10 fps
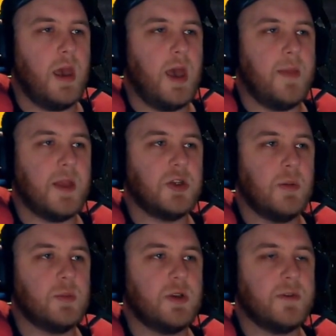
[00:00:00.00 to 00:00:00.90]
And they
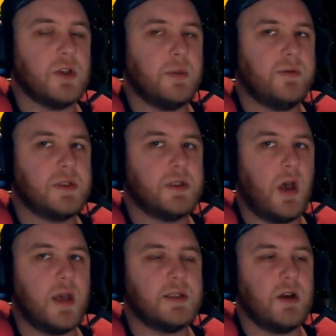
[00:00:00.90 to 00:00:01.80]
jumped off the top of a
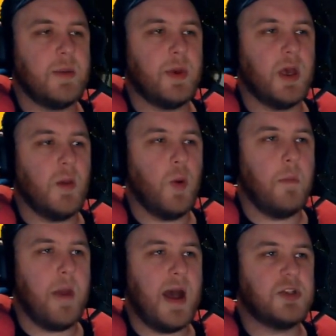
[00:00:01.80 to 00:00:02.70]
skyscraper and were
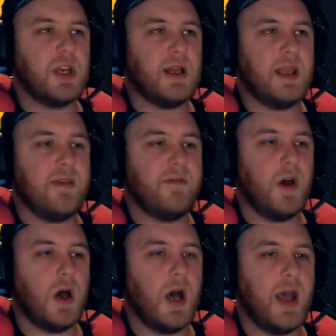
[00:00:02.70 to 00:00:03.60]
magically
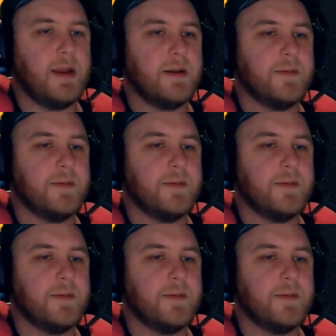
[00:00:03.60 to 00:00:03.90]
fine.